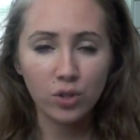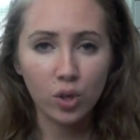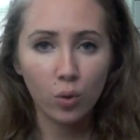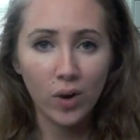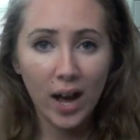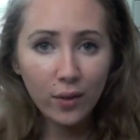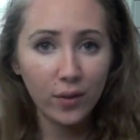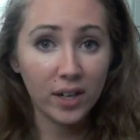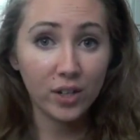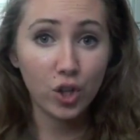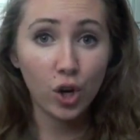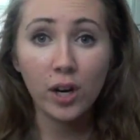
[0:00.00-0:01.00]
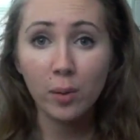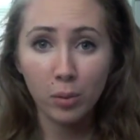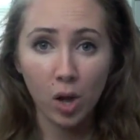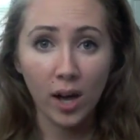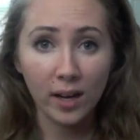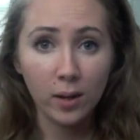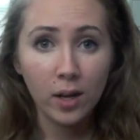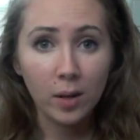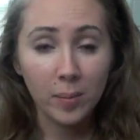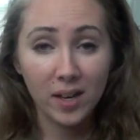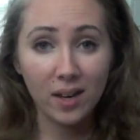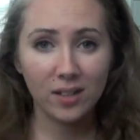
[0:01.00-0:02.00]
So rather than it turning blonde
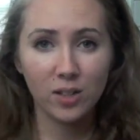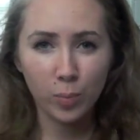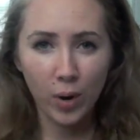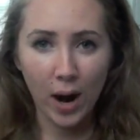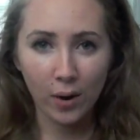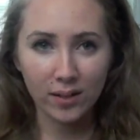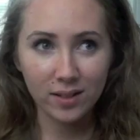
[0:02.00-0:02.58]
because it's brown,